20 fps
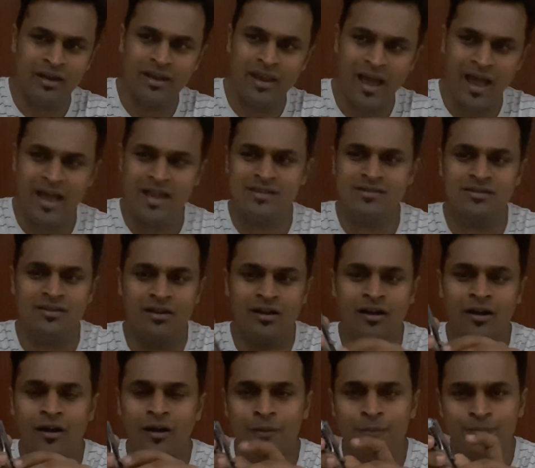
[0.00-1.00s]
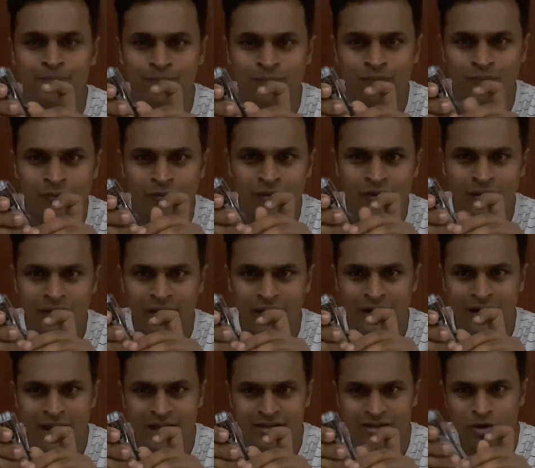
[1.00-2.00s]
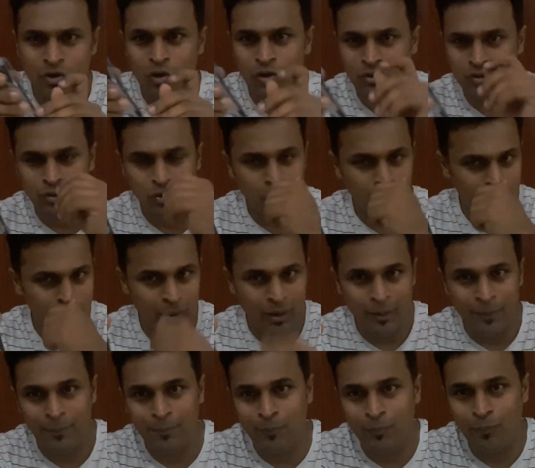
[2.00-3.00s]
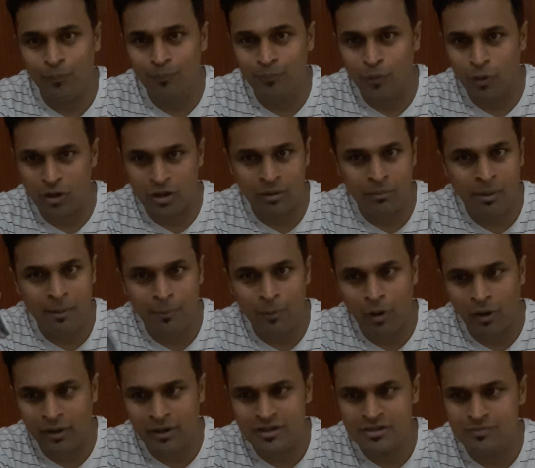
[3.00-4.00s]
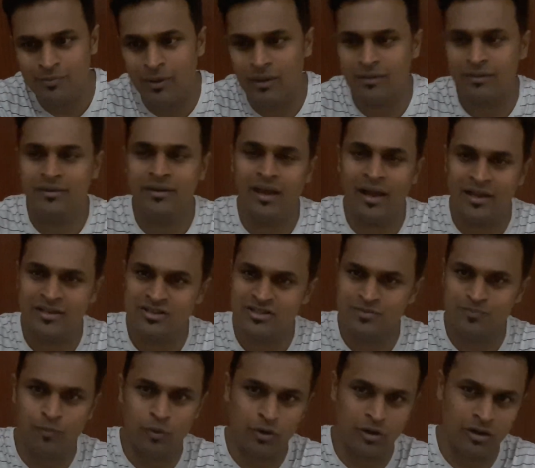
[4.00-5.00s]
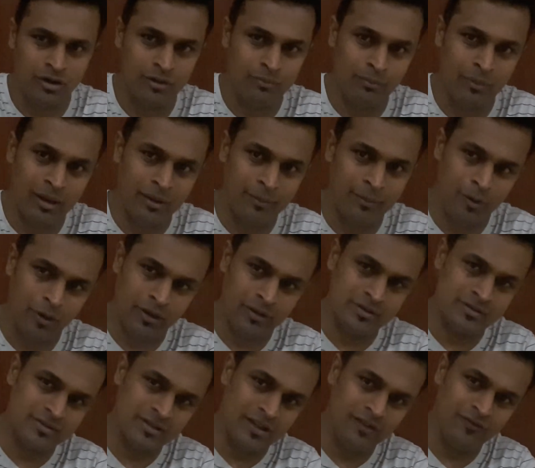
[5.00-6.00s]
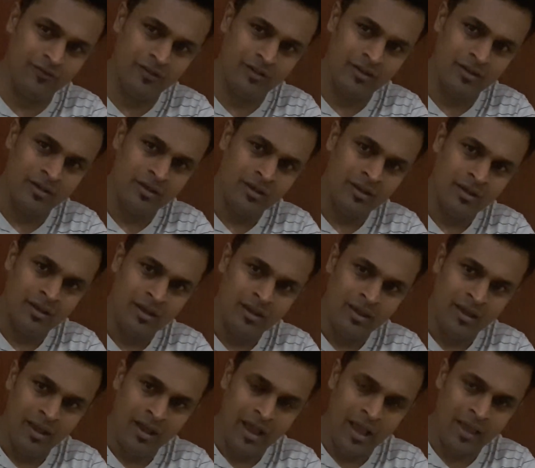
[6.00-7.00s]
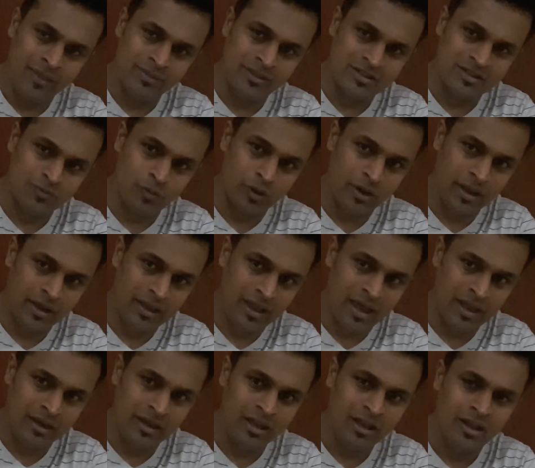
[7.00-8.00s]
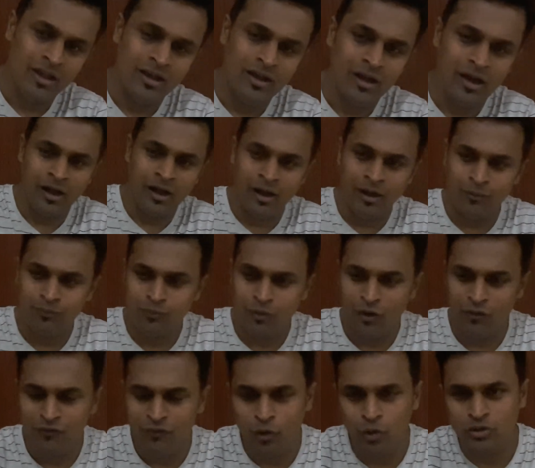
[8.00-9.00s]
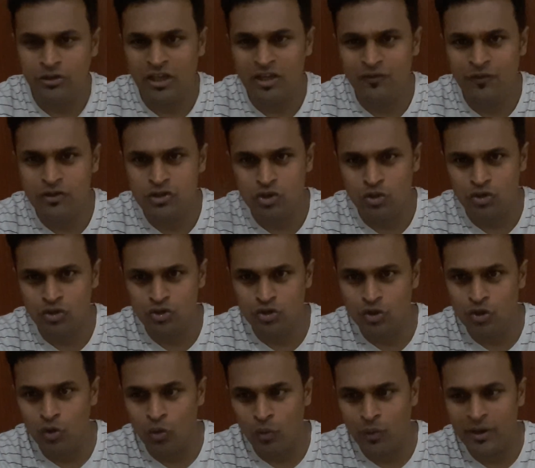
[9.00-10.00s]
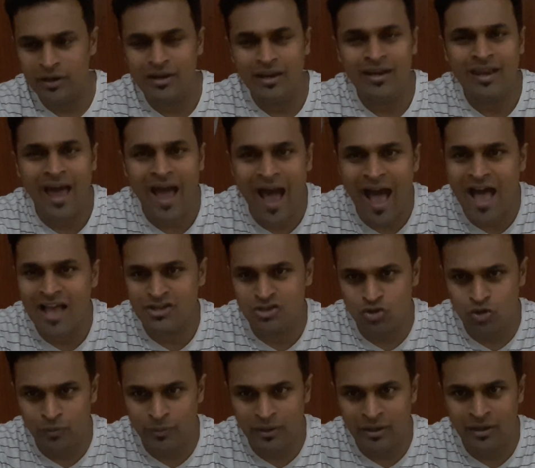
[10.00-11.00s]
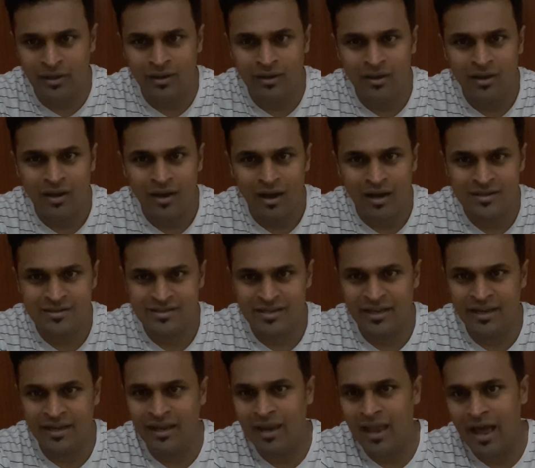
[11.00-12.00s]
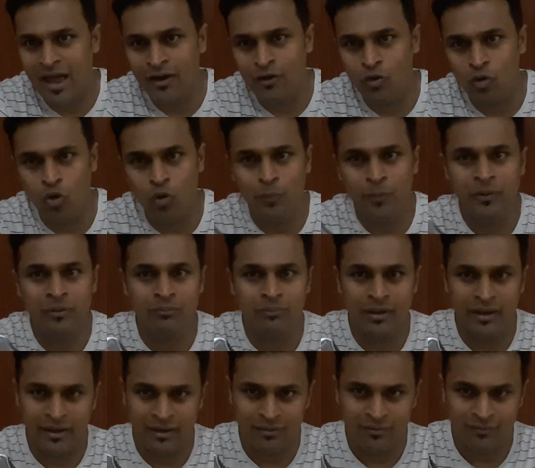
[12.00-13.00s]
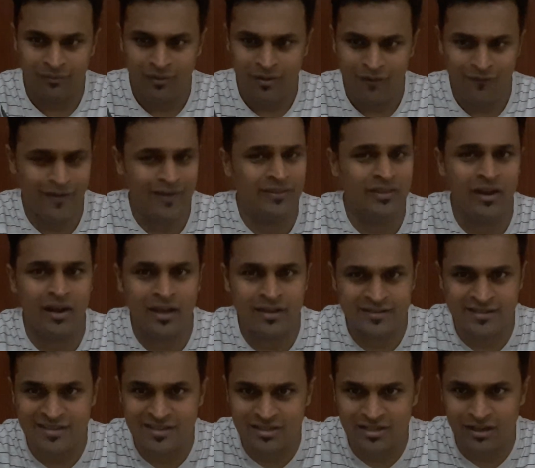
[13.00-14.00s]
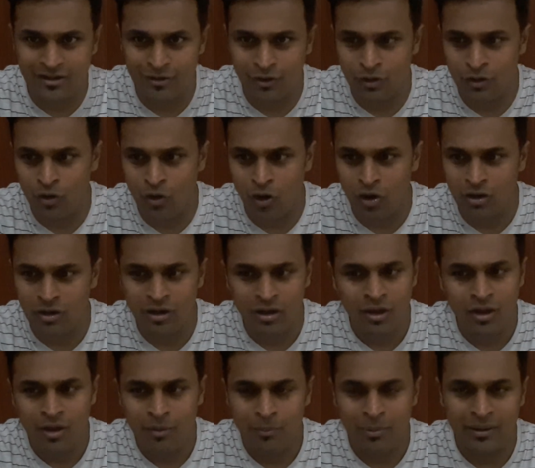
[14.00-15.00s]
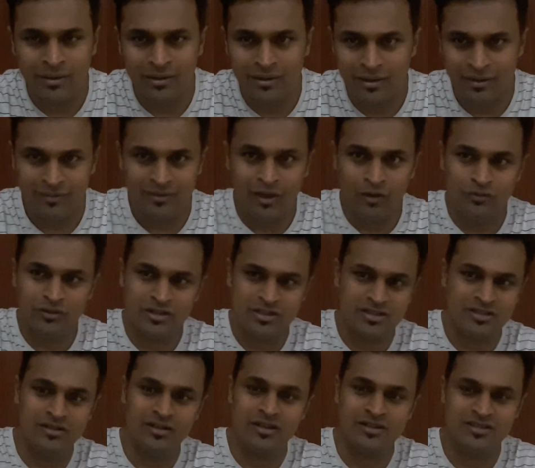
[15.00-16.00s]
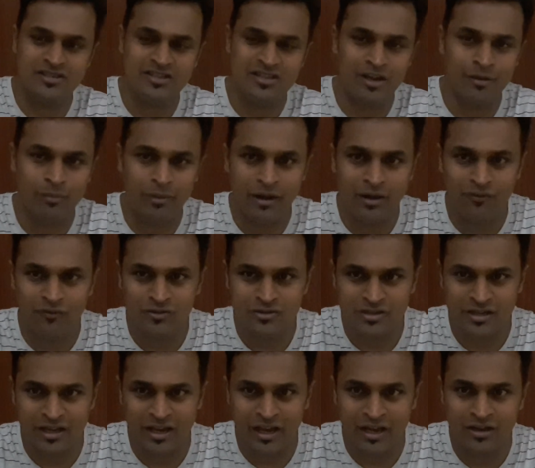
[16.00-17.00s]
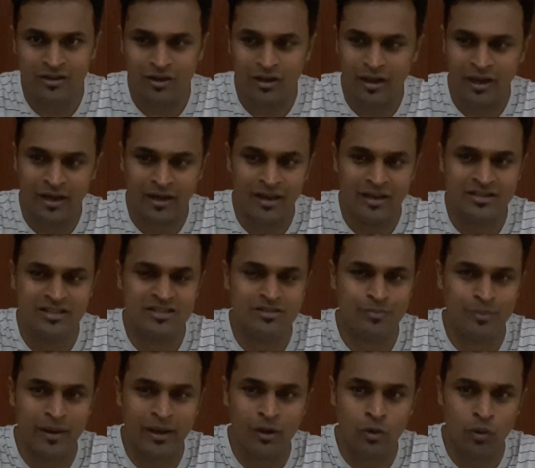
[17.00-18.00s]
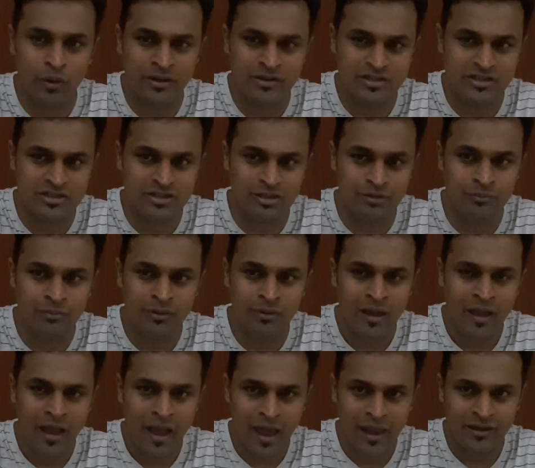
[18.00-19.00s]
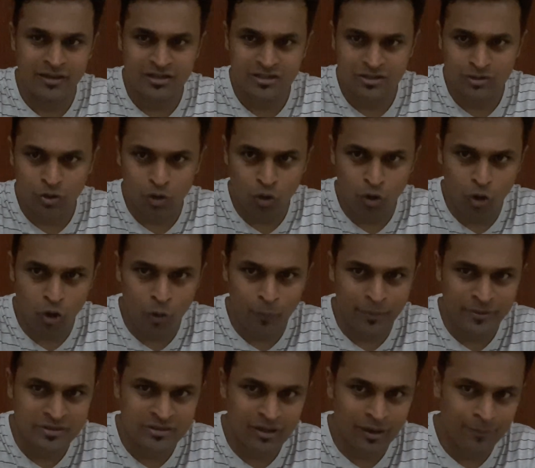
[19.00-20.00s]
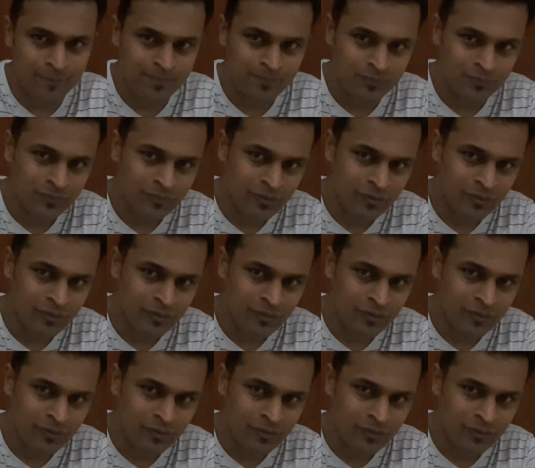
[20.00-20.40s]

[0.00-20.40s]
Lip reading: It has a hook to put in my pocket, but yeah, I just put it in my pocket itself, and this is what I carry. A few things which you should know: it has to be a single hand open blade, whether assisted or not. But now this is an assisted blade. If you see it has a spring loading system, and this opens up.